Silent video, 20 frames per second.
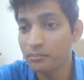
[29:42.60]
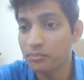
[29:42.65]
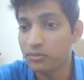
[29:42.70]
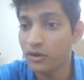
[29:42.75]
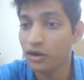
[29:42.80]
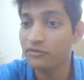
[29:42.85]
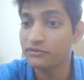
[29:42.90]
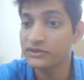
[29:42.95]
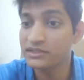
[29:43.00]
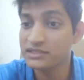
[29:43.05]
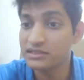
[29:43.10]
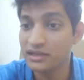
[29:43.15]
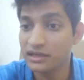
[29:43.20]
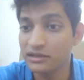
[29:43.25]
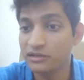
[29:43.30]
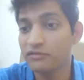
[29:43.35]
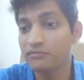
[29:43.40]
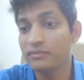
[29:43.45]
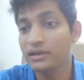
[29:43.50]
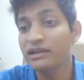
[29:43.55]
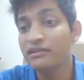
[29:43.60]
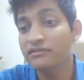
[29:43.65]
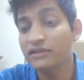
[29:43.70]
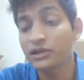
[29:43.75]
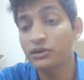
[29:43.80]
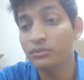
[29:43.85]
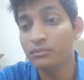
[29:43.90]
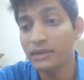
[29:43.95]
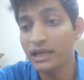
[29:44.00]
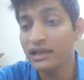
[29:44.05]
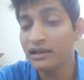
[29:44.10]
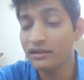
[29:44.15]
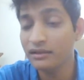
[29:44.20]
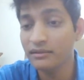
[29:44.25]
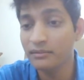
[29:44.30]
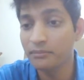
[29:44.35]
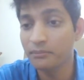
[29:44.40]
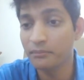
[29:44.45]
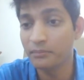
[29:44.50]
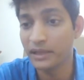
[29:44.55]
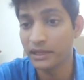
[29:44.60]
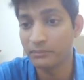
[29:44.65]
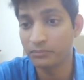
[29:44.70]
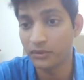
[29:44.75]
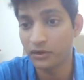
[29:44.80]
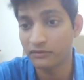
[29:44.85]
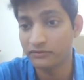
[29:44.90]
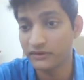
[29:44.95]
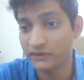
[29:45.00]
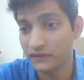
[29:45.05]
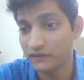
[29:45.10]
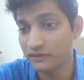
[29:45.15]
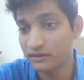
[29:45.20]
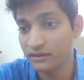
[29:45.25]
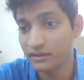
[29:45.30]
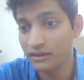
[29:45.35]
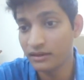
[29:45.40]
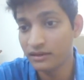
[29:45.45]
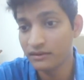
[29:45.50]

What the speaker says: profits that you made when you make big profits.